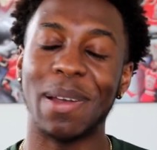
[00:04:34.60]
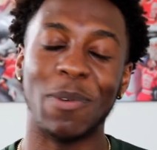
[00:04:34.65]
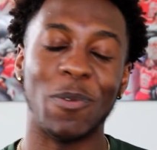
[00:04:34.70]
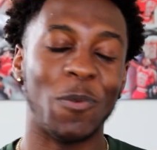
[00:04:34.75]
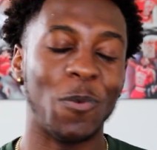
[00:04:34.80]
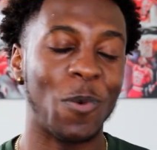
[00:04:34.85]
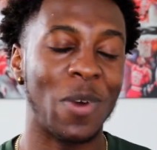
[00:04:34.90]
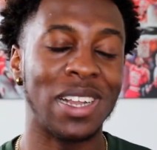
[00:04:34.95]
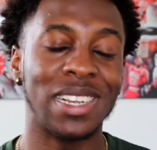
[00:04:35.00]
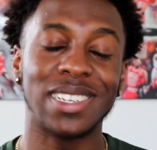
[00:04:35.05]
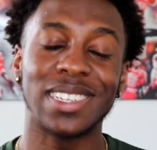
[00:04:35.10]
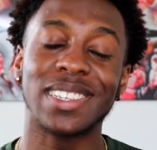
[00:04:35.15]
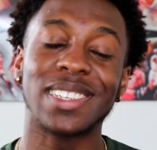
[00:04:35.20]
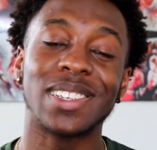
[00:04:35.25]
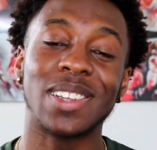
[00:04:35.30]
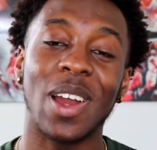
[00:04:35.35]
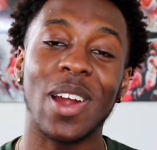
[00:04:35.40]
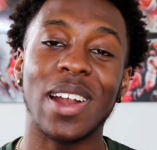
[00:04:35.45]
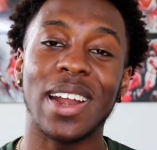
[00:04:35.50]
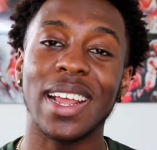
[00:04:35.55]
when
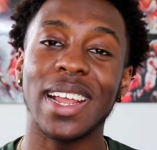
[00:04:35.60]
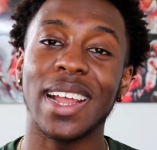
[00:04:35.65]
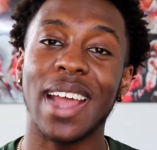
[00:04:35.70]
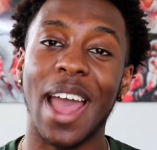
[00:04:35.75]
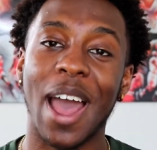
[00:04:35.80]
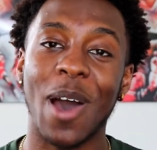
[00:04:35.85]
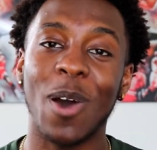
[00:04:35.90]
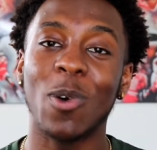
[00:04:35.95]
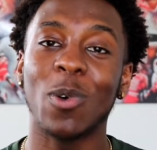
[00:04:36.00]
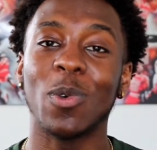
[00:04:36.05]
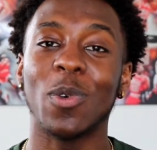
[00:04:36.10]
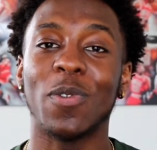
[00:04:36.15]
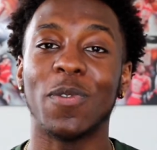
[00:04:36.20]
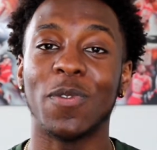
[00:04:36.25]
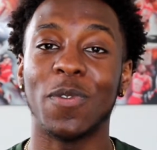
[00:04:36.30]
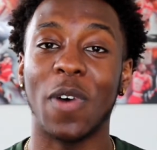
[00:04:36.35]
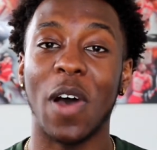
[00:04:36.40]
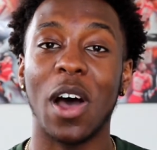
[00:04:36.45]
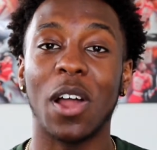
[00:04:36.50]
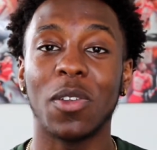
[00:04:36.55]
starting out
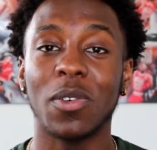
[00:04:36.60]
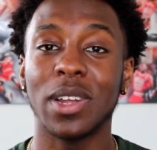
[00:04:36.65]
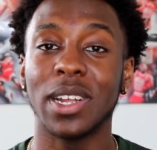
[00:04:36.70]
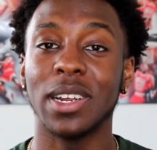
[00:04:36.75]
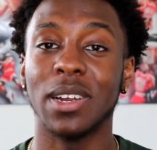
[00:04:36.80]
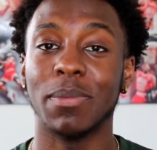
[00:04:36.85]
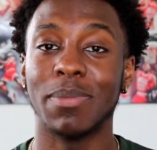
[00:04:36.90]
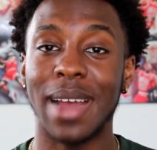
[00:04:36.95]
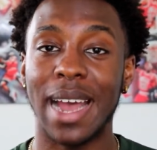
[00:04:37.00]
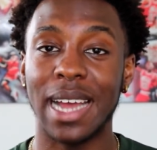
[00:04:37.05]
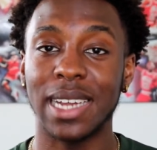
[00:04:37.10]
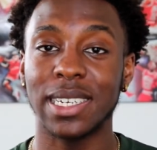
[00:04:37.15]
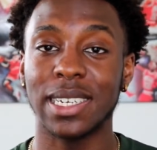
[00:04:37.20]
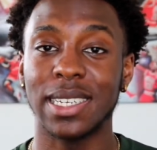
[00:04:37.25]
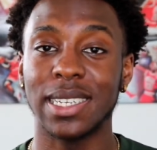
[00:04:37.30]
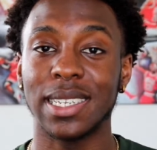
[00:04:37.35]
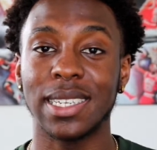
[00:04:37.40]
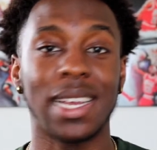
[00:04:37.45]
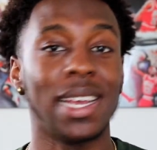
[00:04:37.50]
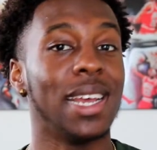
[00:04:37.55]
following your
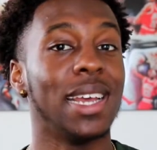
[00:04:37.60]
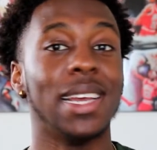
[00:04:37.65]
passions,